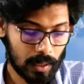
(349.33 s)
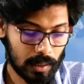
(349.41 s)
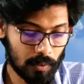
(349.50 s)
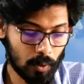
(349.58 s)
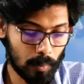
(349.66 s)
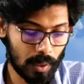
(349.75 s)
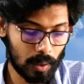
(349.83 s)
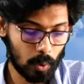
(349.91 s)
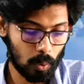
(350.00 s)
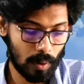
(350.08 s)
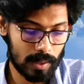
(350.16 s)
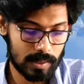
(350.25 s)
The woman who
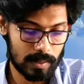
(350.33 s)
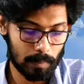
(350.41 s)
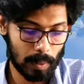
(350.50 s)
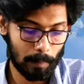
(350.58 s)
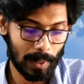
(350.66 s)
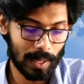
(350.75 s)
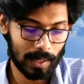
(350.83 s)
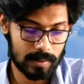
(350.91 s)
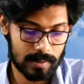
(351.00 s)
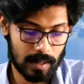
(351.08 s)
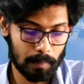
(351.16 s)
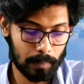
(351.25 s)
was preparing
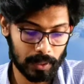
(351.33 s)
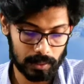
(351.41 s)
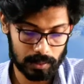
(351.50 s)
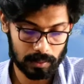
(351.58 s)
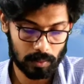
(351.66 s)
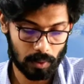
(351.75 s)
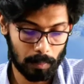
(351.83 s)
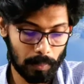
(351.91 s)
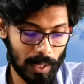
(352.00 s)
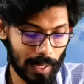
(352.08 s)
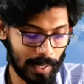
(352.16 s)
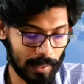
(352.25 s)
supper
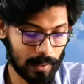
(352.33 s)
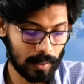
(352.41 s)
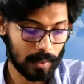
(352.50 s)
replied,